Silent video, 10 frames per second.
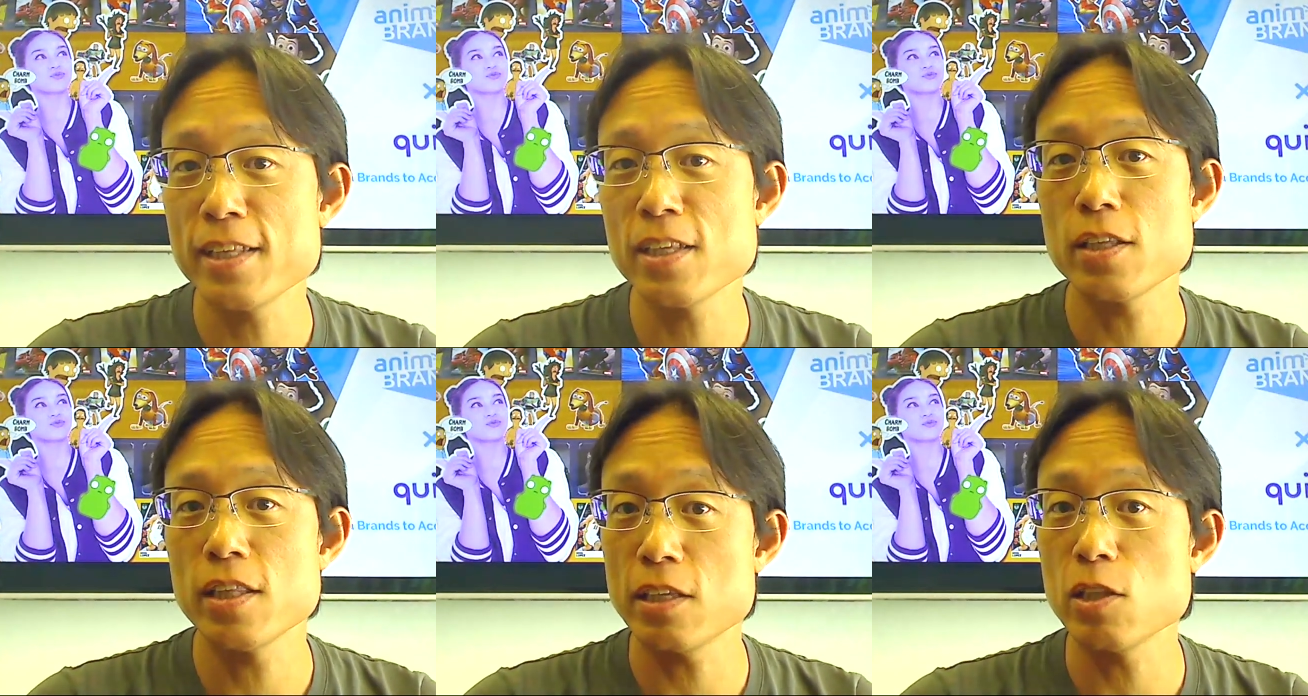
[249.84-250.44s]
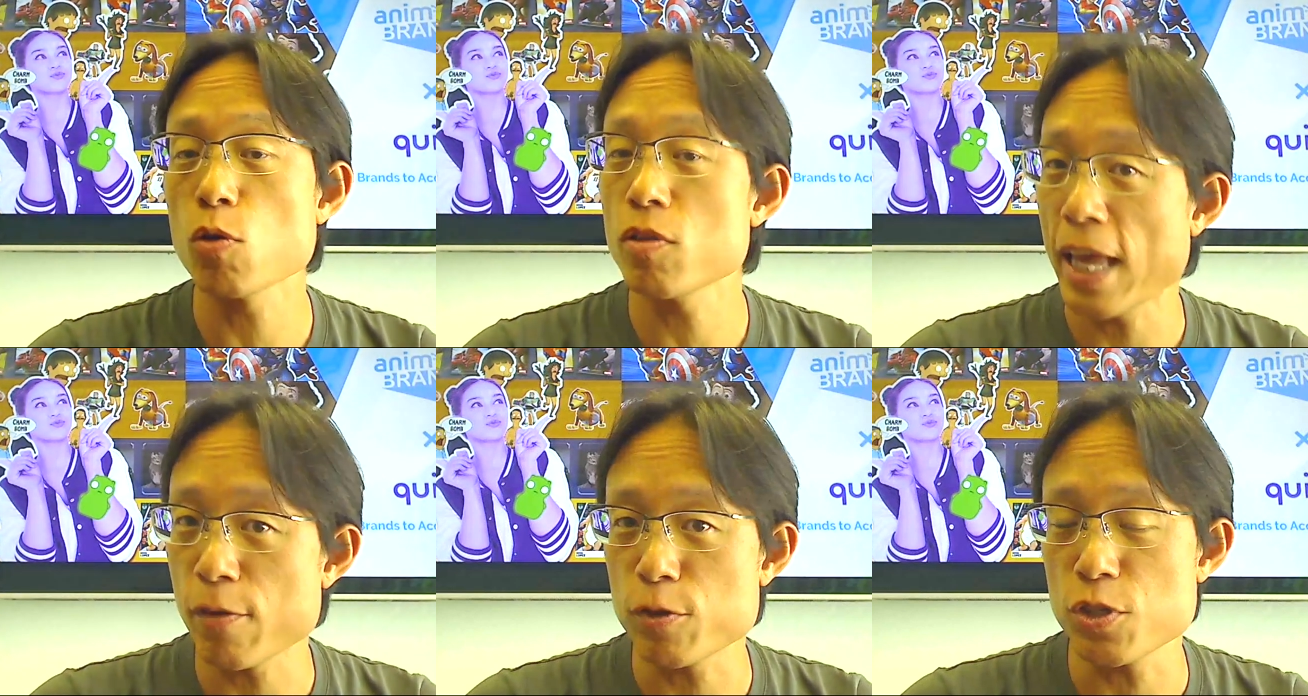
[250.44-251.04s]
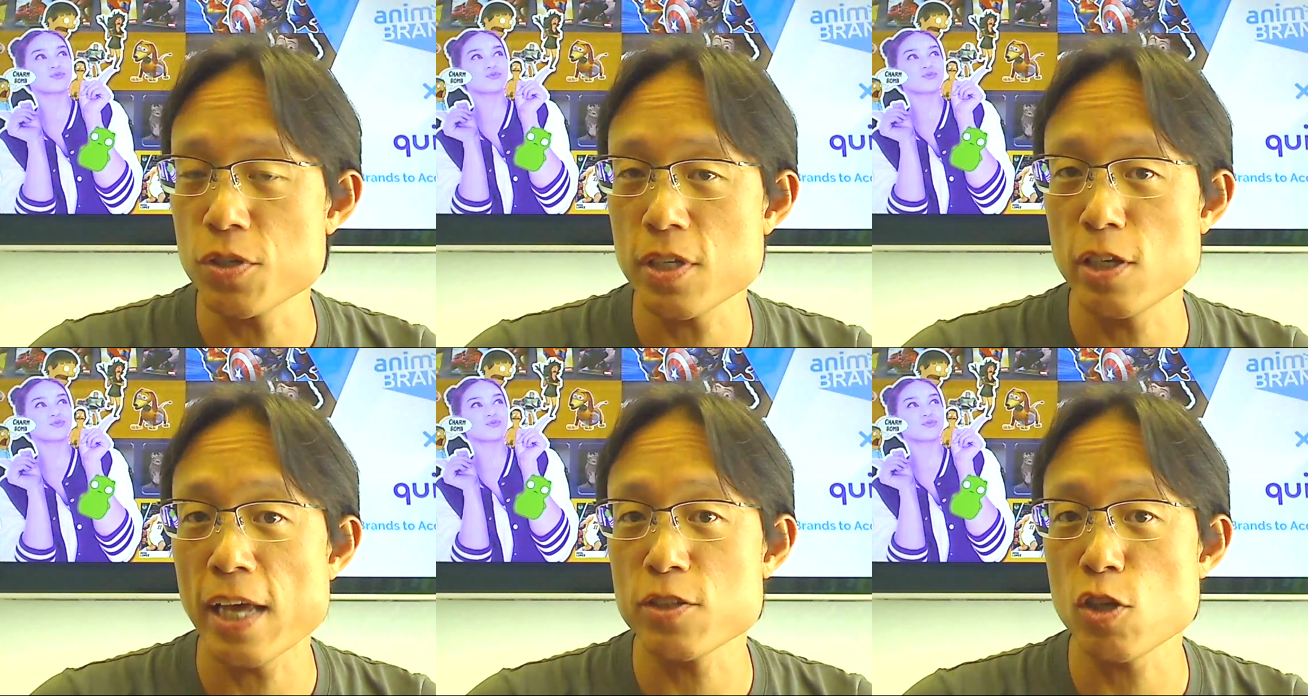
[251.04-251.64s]
Speaker 1: in the local languages
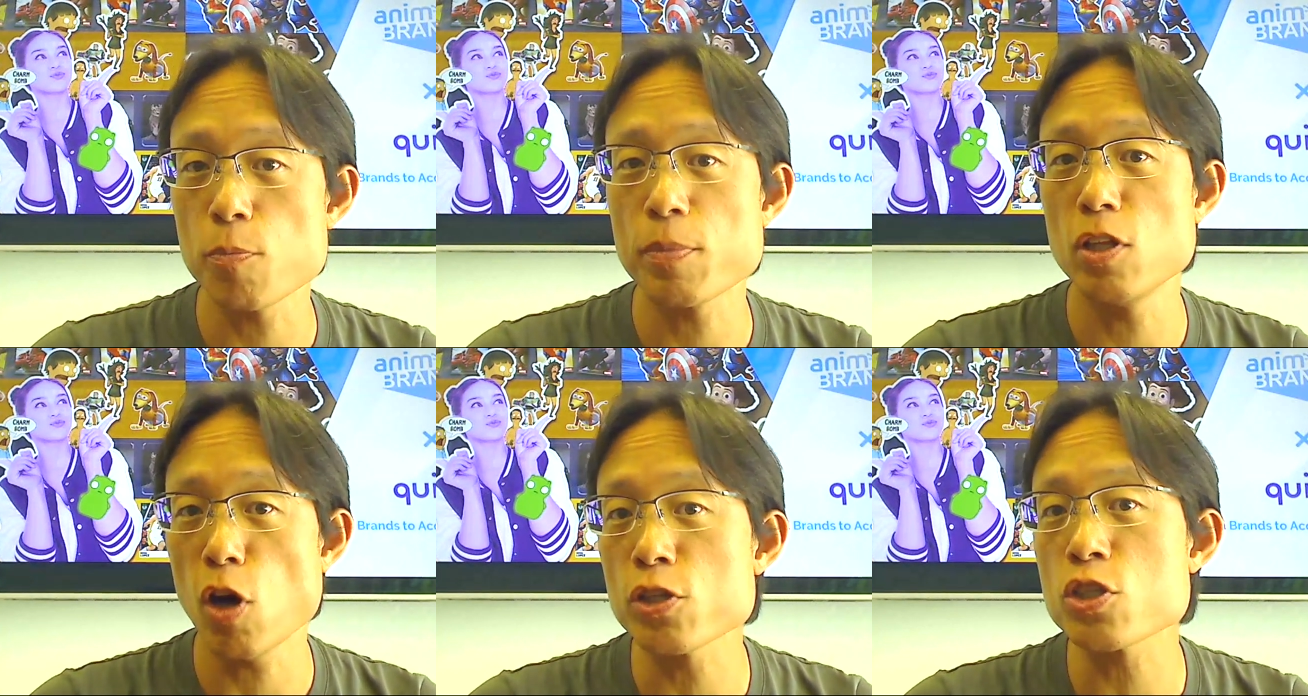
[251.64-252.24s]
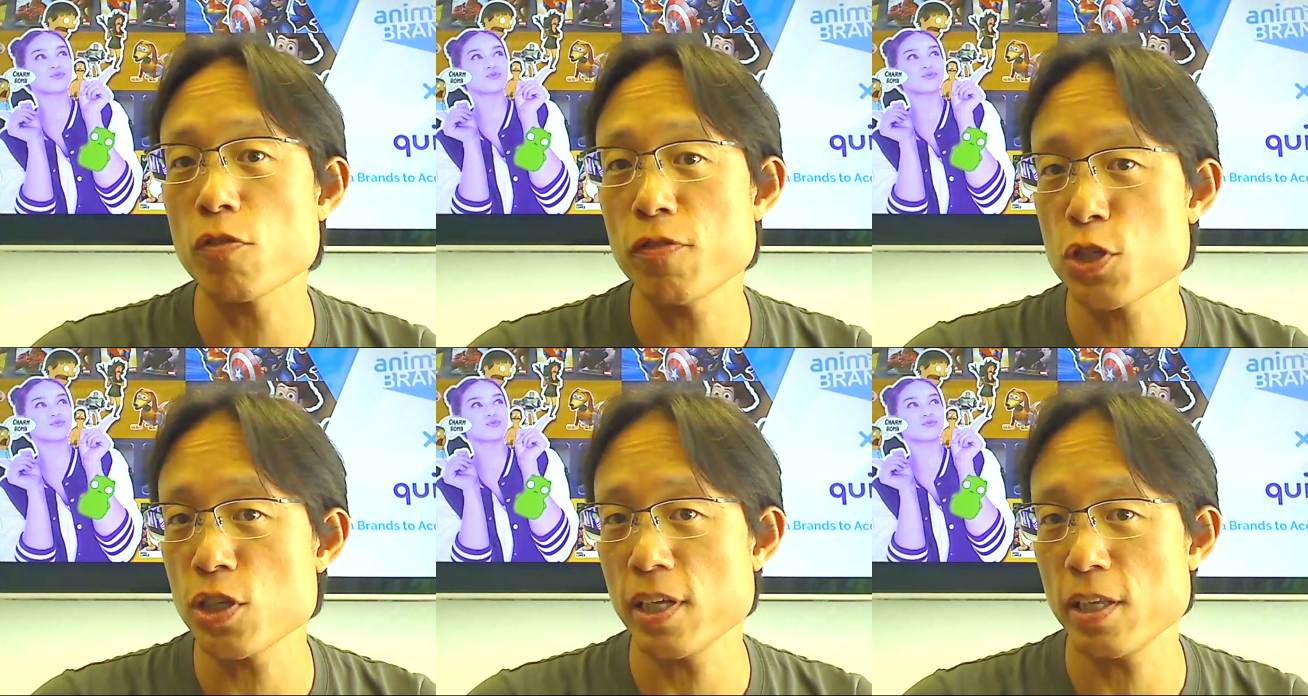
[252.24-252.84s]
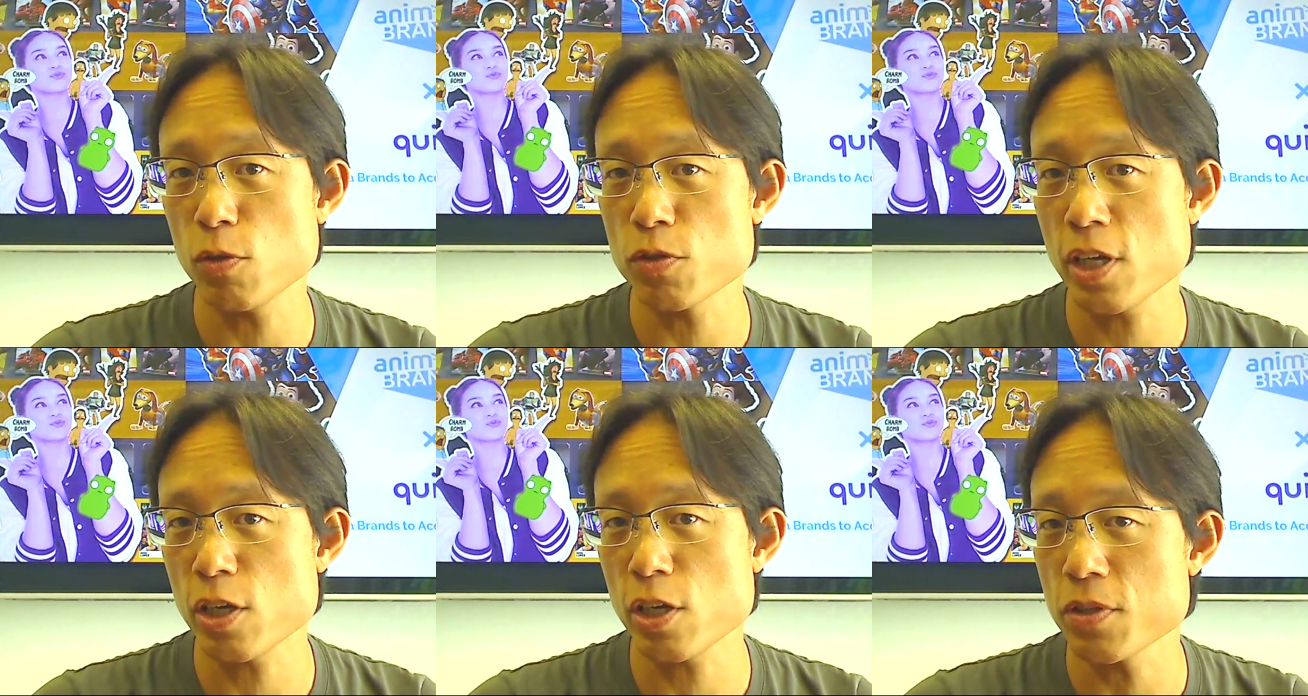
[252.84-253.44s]
and has not been launched officially in those
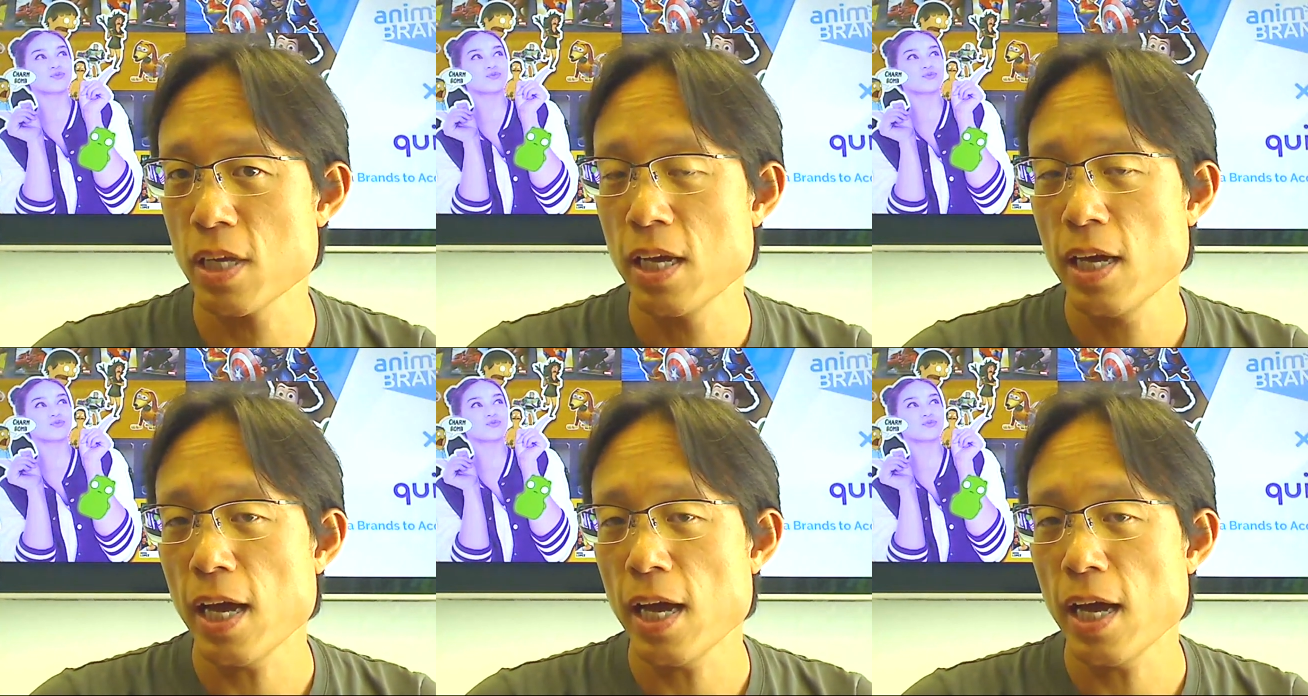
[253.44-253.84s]
countries.